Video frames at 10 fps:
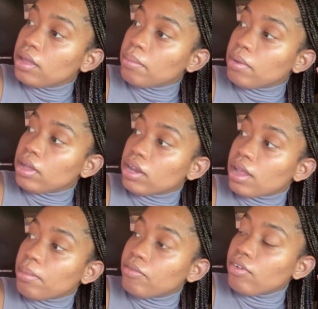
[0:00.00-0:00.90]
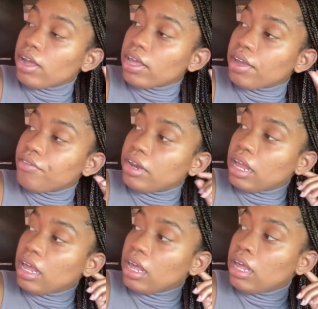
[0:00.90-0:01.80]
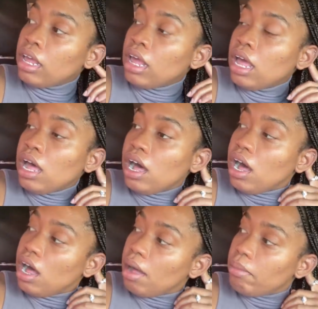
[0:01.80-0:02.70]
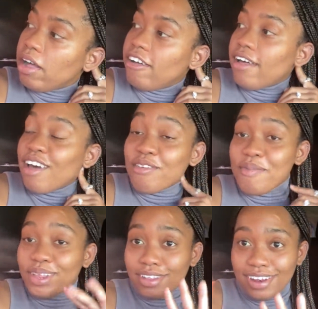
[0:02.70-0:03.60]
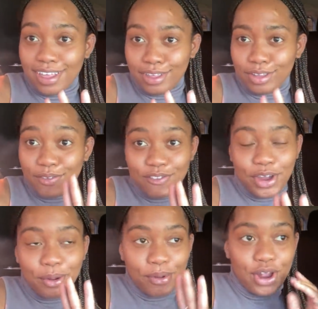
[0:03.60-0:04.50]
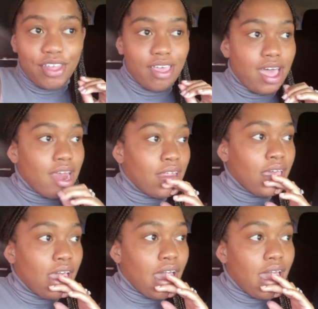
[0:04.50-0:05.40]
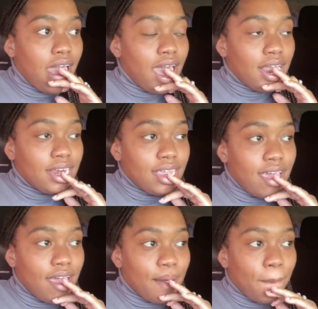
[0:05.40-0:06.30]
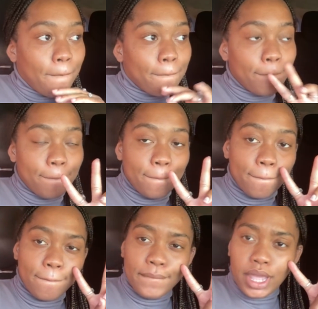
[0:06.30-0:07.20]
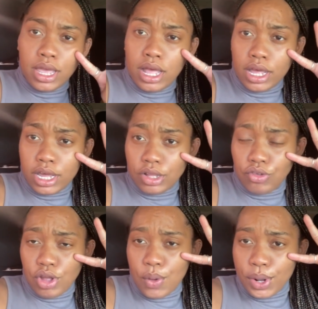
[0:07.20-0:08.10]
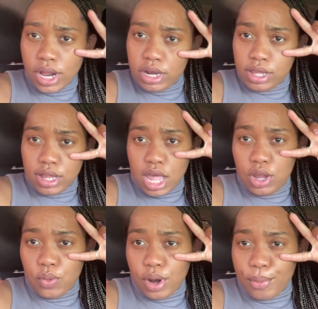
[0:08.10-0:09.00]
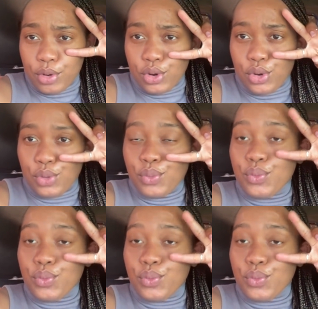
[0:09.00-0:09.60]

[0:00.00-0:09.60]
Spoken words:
But I've been vlogging every day. I haven't missed a day, so I'm very proud of that. And yeah, I'll catch y'all when I decide what I'm gonna do.